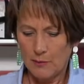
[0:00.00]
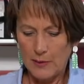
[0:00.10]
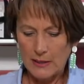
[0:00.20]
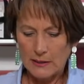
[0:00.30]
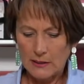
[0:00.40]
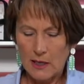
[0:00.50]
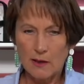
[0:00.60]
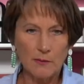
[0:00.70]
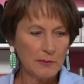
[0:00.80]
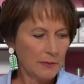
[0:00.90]
but
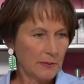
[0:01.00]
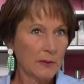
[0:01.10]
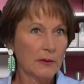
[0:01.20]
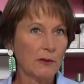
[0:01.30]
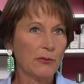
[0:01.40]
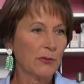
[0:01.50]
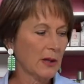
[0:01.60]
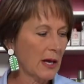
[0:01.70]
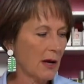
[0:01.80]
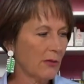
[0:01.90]
um, the,
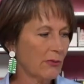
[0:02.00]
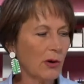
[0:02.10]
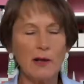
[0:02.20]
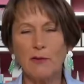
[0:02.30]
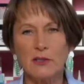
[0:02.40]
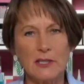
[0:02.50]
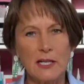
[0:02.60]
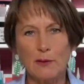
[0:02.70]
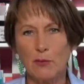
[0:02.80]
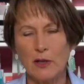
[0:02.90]
the four-level
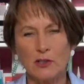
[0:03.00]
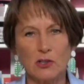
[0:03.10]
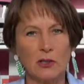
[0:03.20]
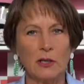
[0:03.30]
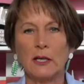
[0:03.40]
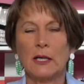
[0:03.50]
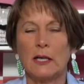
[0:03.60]
stadium arranger